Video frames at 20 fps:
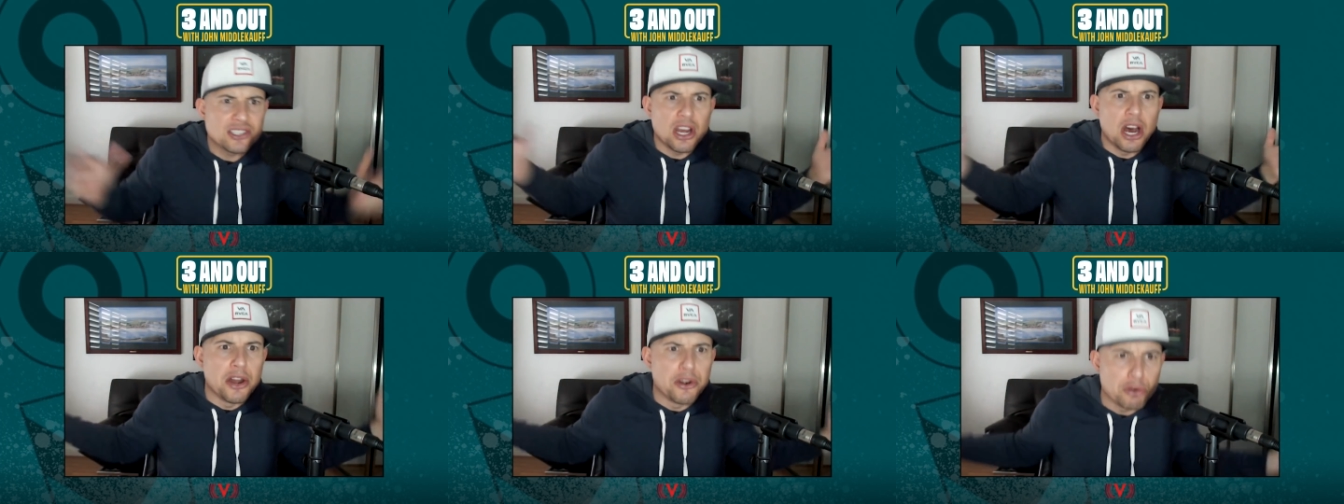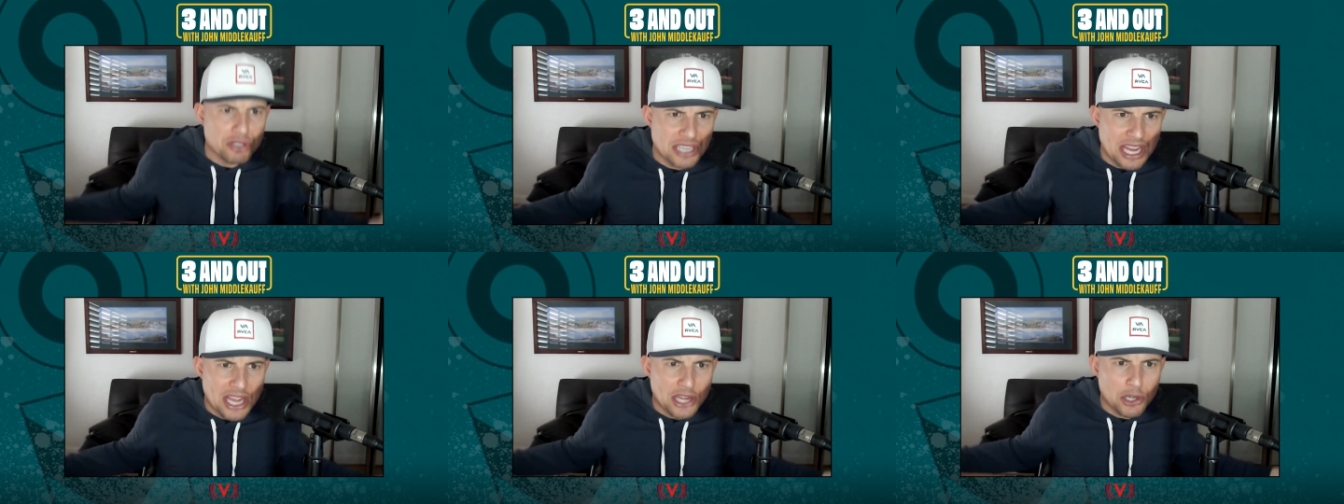
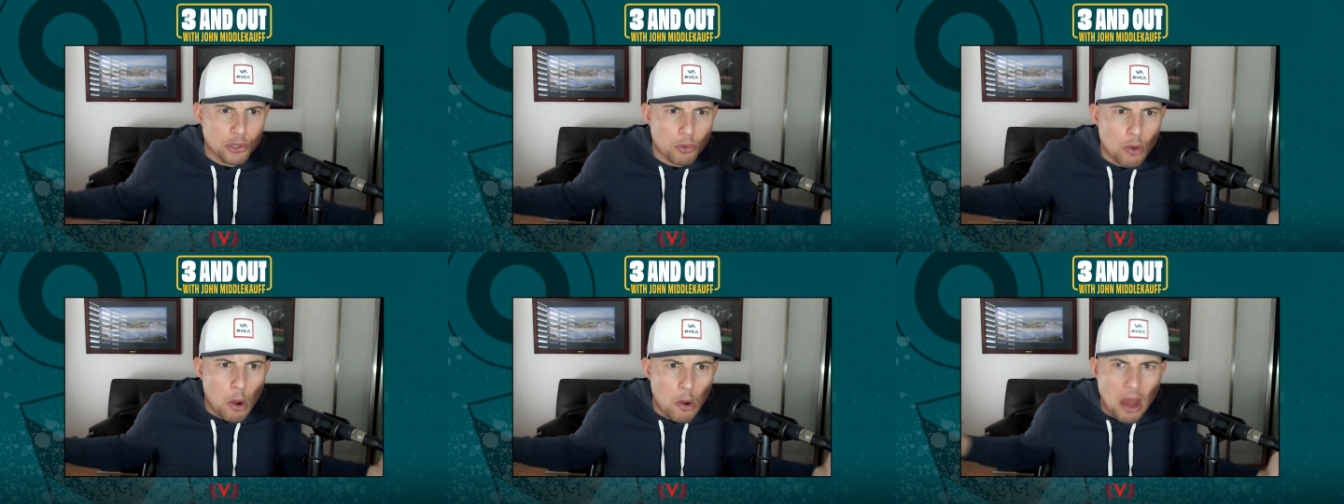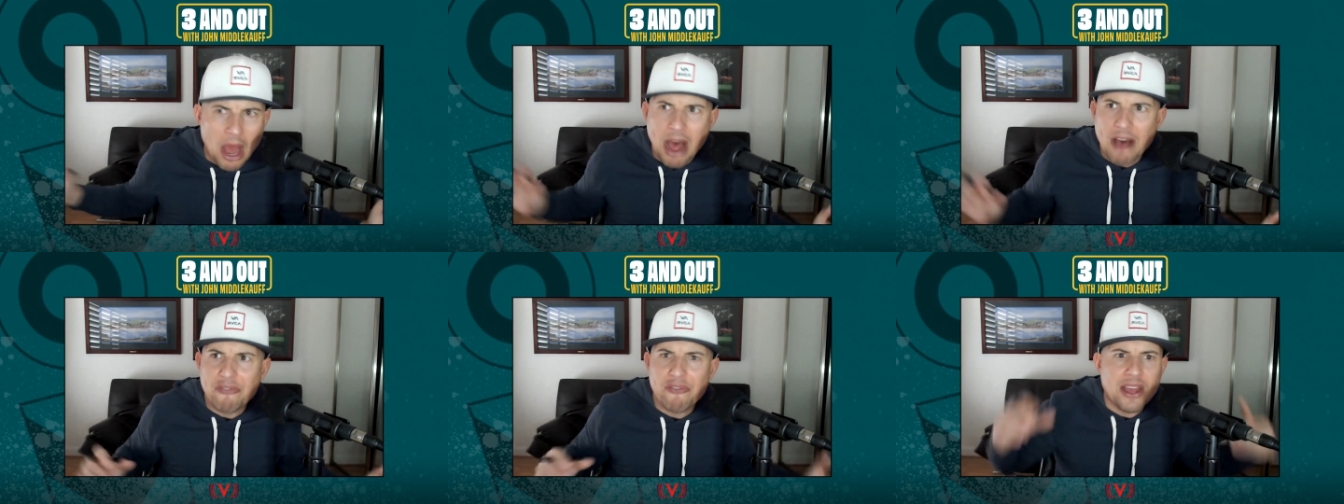understand your own
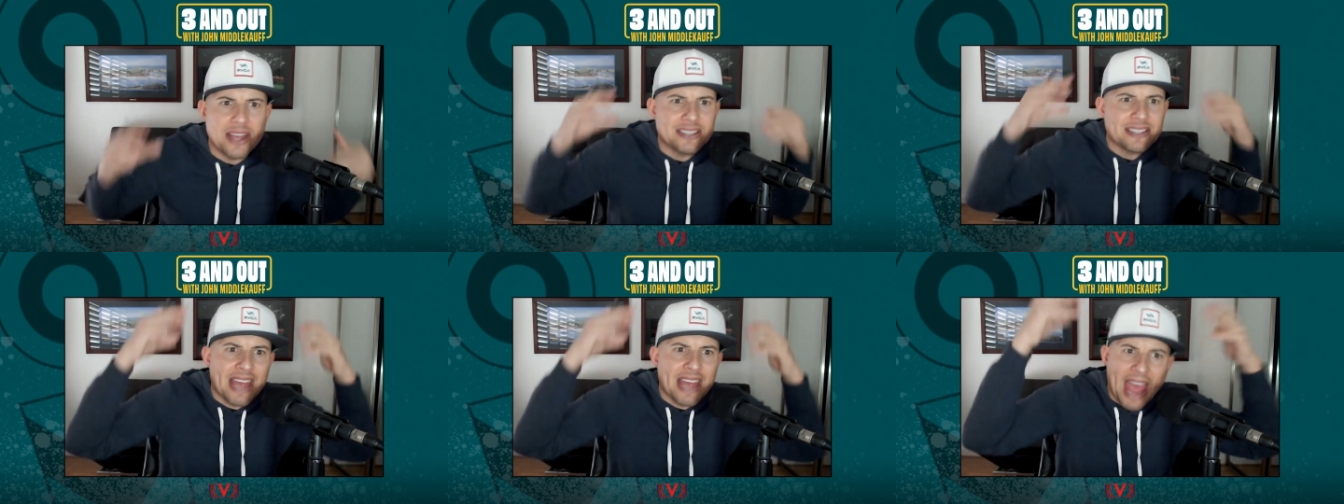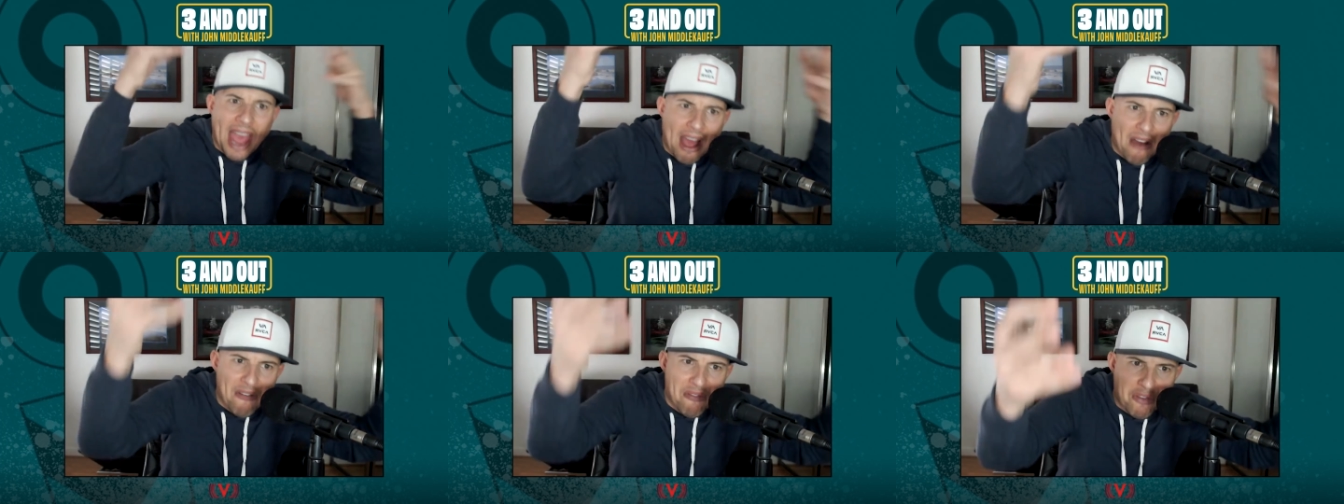offense,
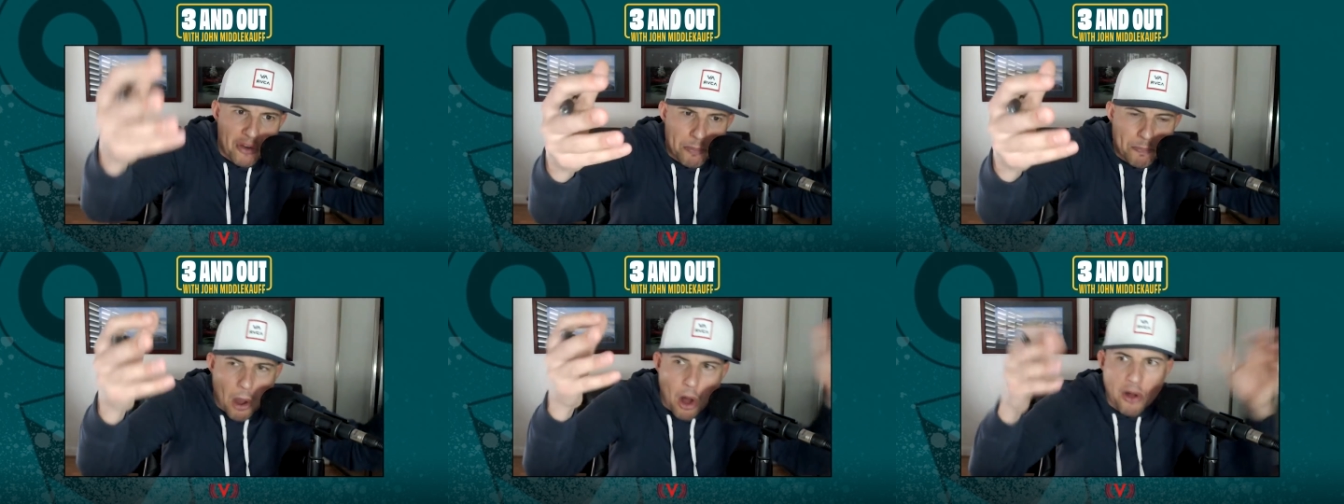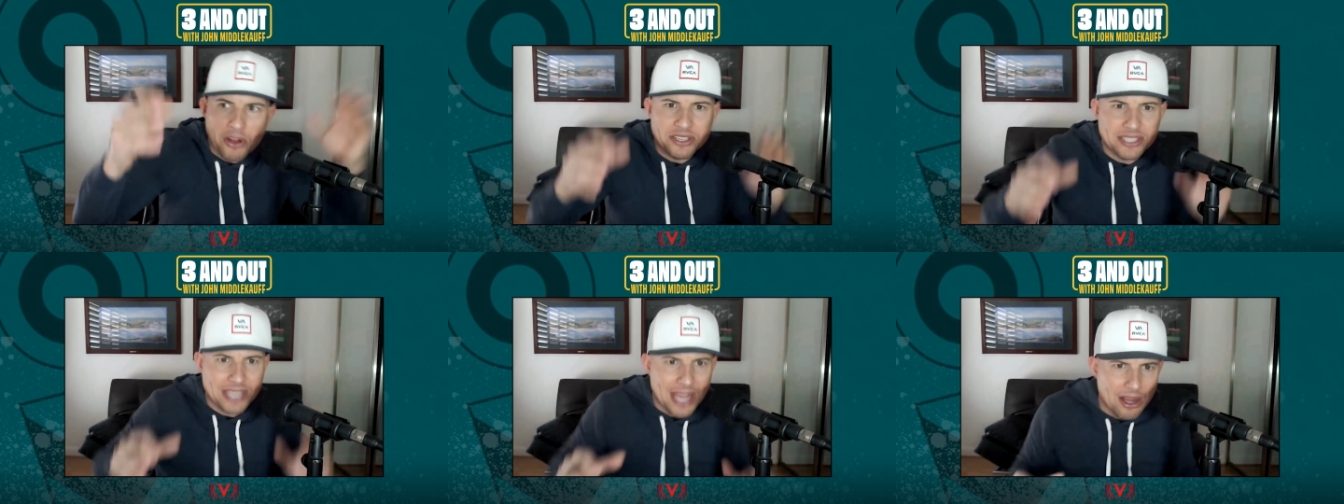have football
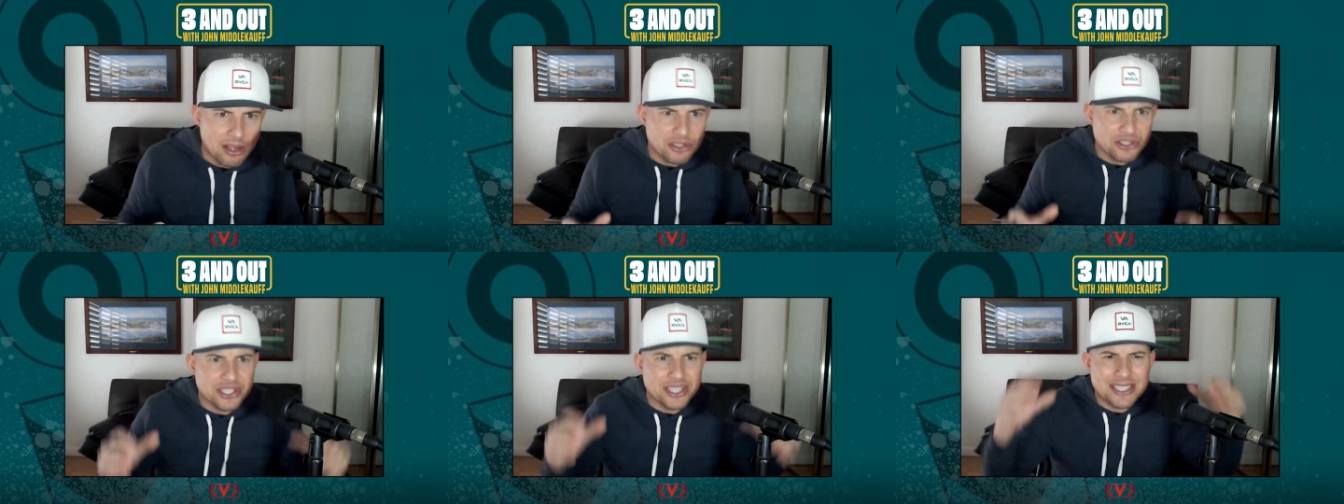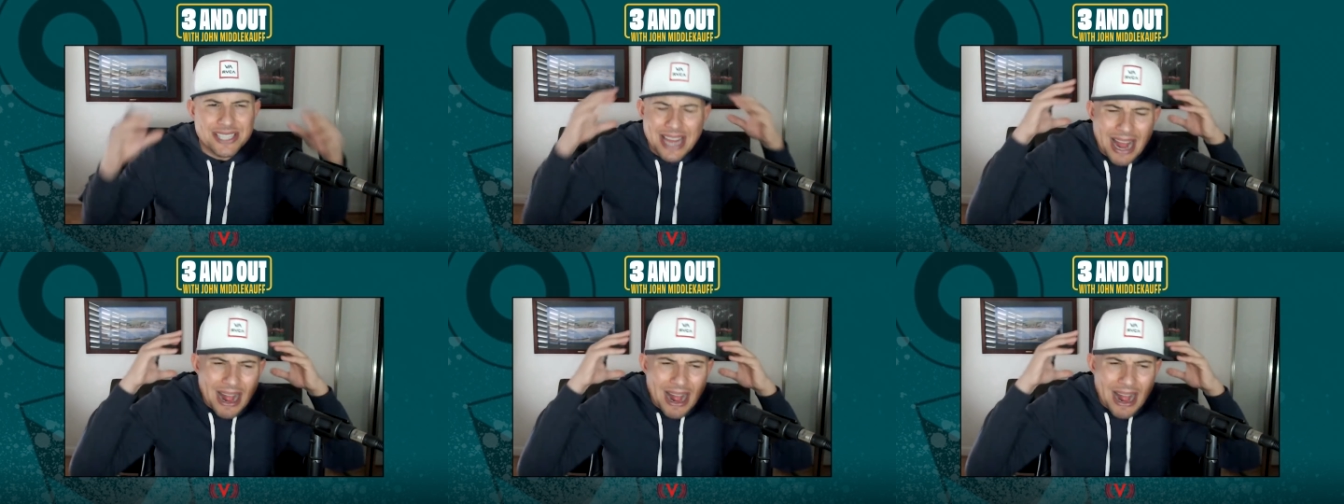intelligence.